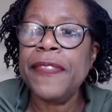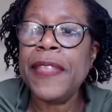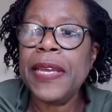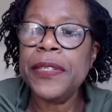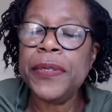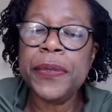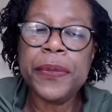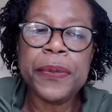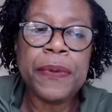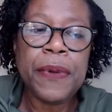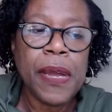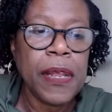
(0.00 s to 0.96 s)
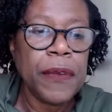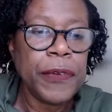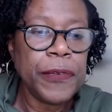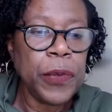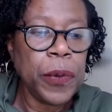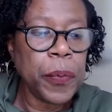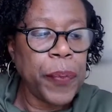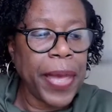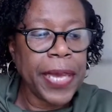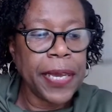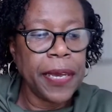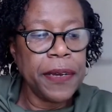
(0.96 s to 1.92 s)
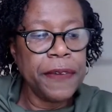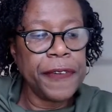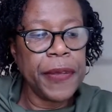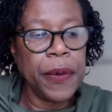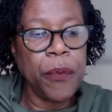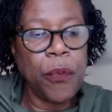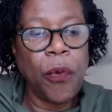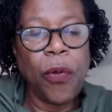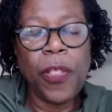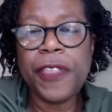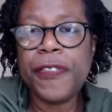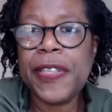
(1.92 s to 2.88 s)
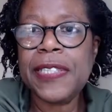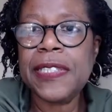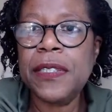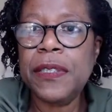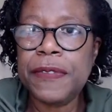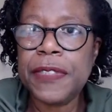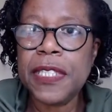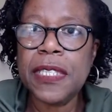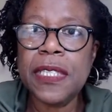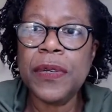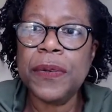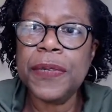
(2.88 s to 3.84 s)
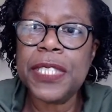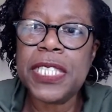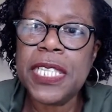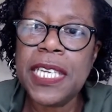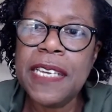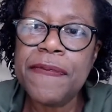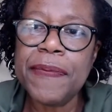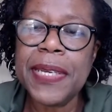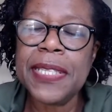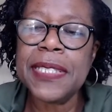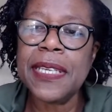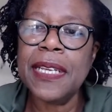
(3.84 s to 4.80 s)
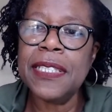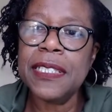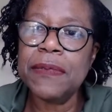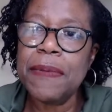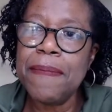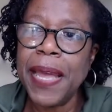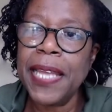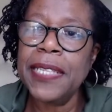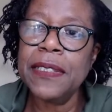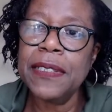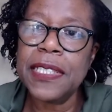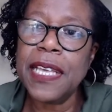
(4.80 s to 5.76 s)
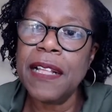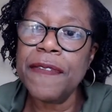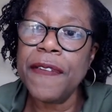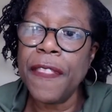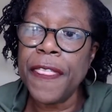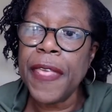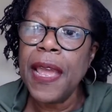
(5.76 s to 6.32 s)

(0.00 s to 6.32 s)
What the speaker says: that you look back over all the things that you've done in your achievements, and just remind yourself of